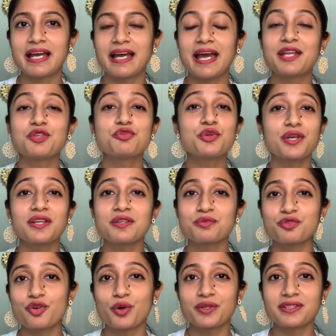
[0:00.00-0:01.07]
and if you can
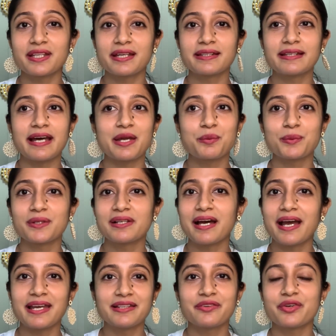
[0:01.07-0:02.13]
afford, then I will
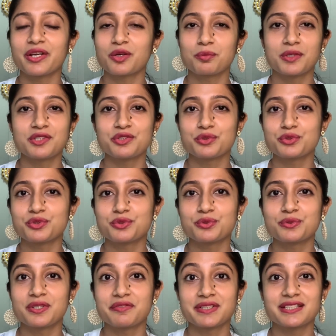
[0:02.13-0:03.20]
highly recommend you to
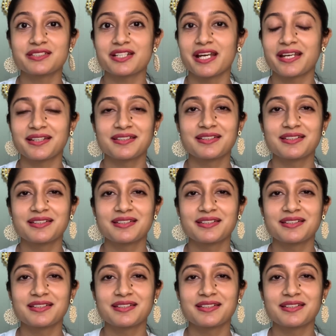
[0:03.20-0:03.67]
give it a try.